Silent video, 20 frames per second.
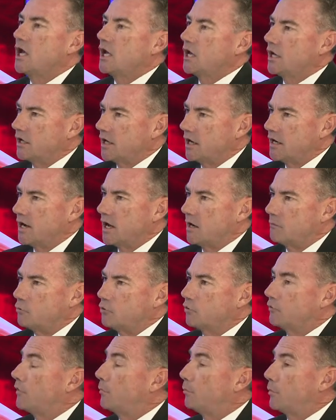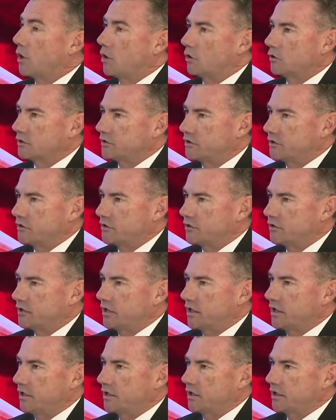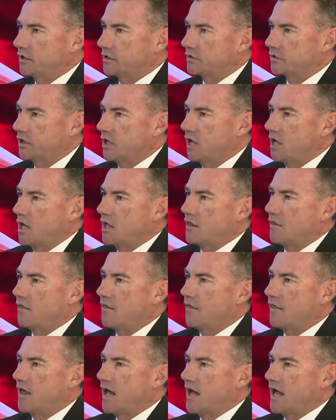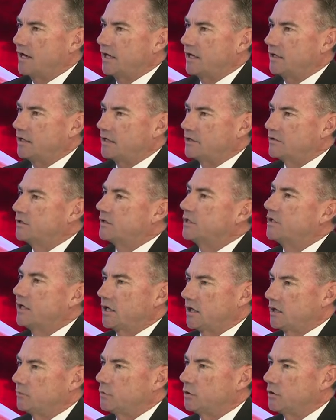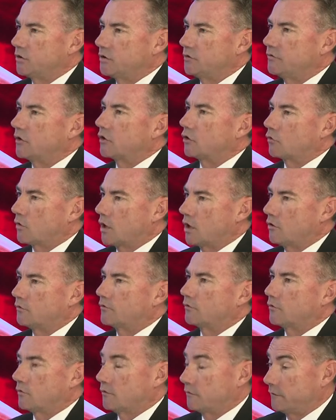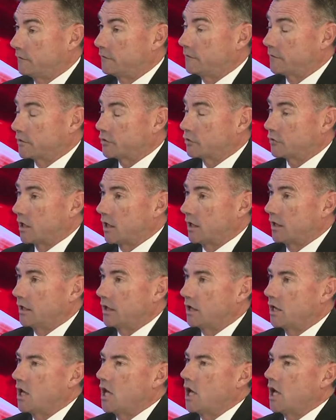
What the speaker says: in a number of the policy settings that it has inhibited the growth of Australia.